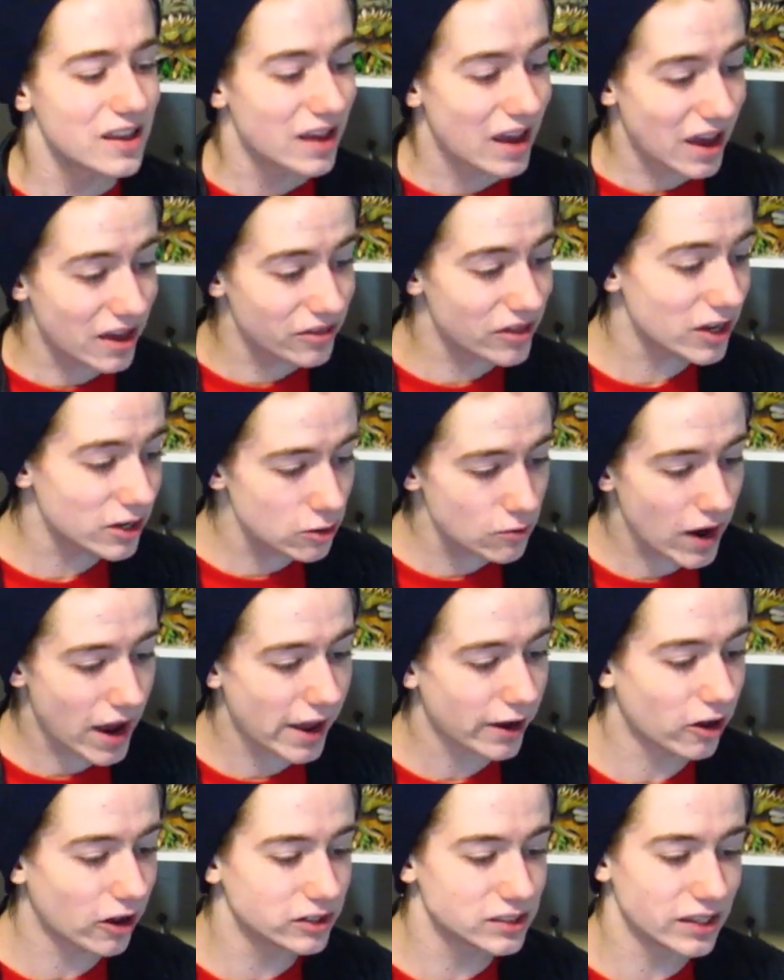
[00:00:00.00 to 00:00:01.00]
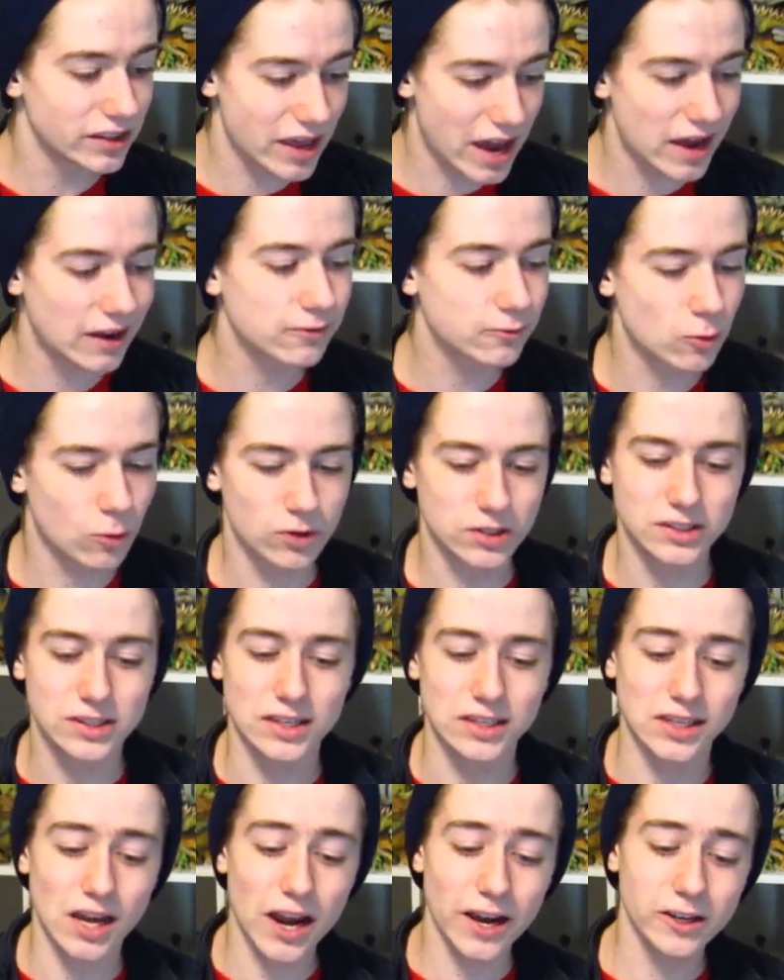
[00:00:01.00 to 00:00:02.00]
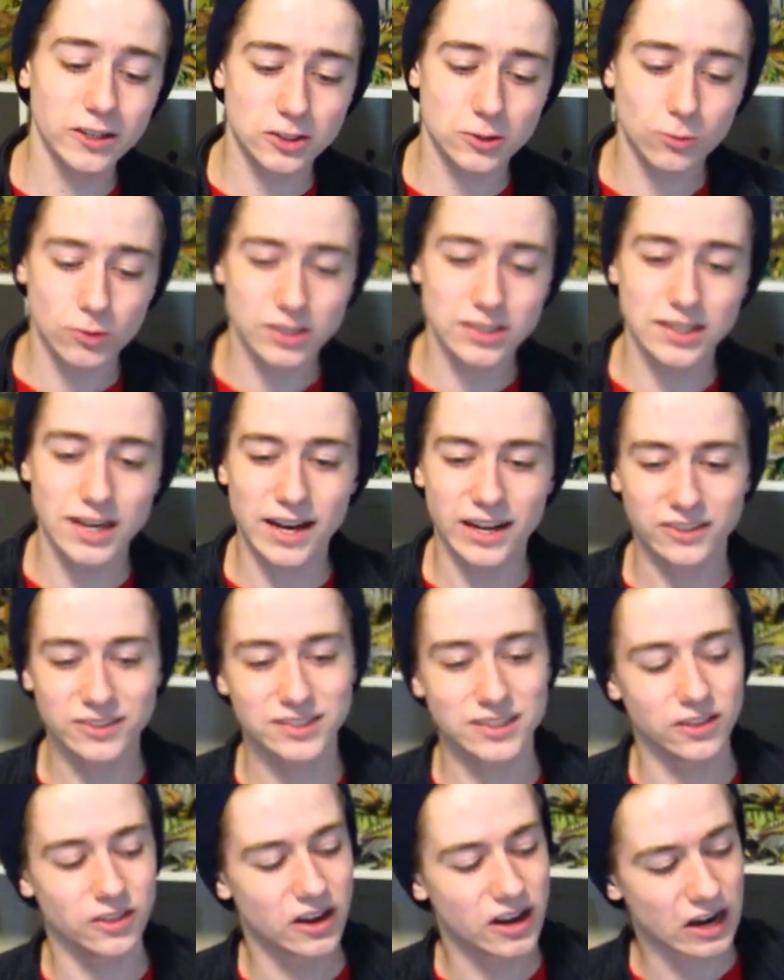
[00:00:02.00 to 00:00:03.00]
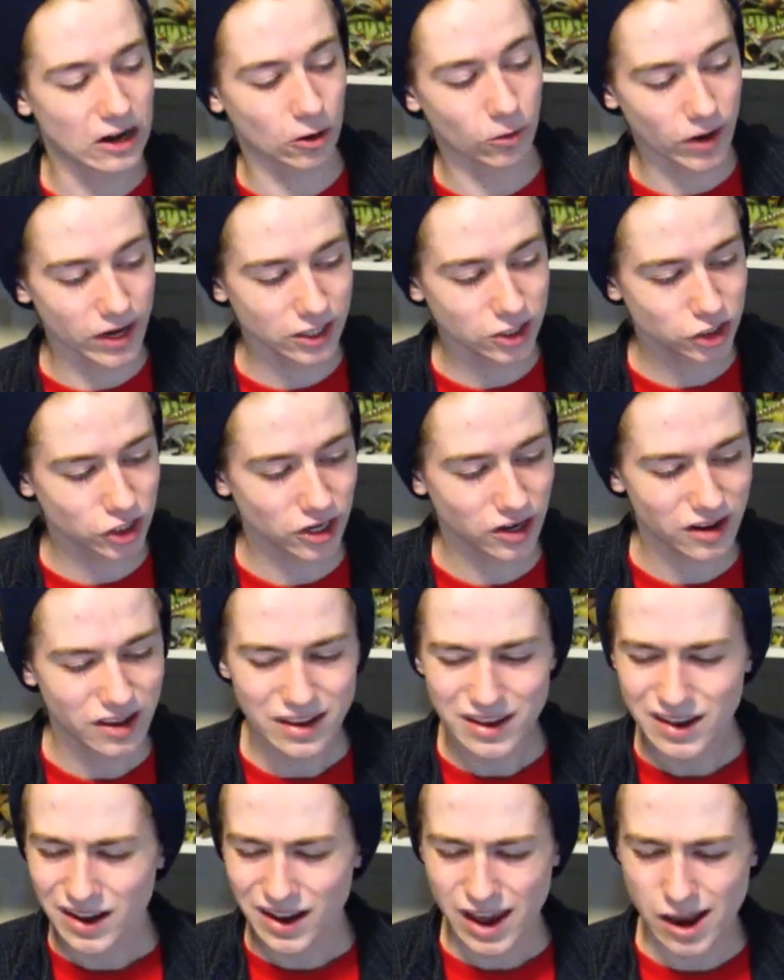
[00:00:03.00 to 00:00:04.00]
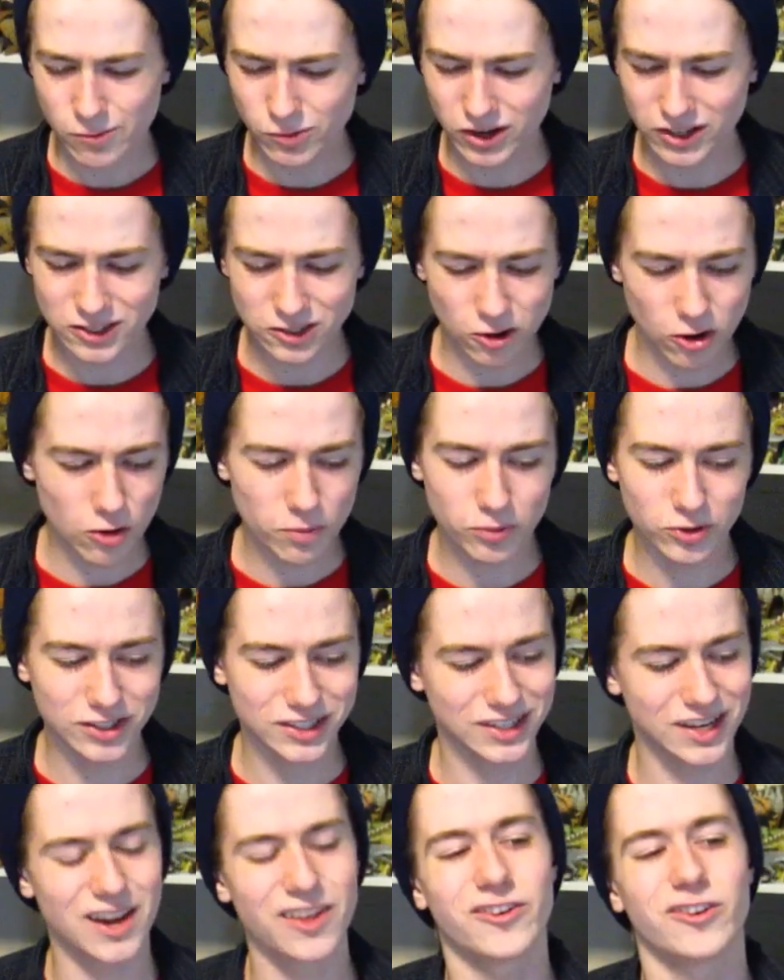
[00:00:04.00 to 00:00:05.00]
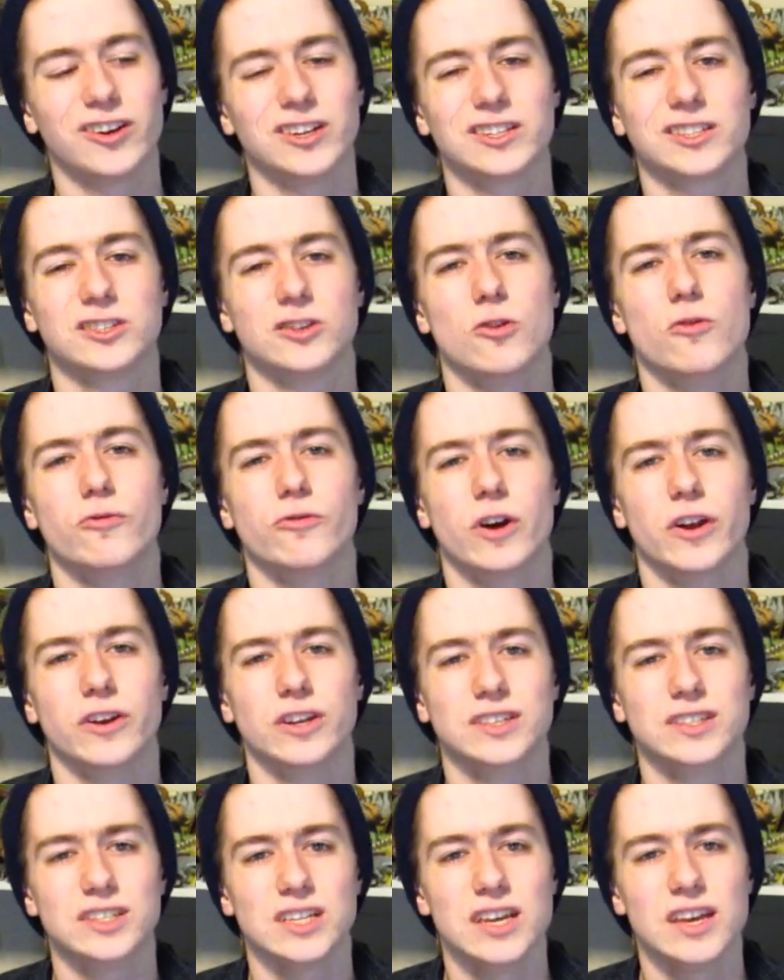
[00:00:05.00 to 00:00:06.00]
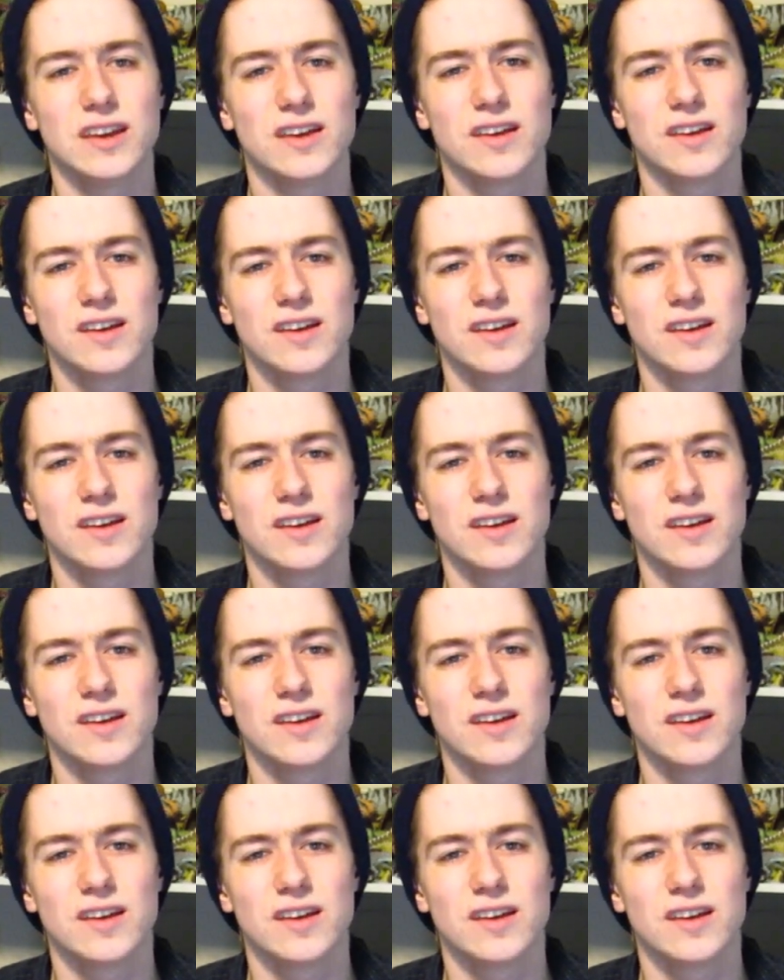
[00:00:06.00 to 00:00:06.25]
And then you add on to that, of course, the dinosaur sounds and the narration, and when it's all put together, it's so fun to see.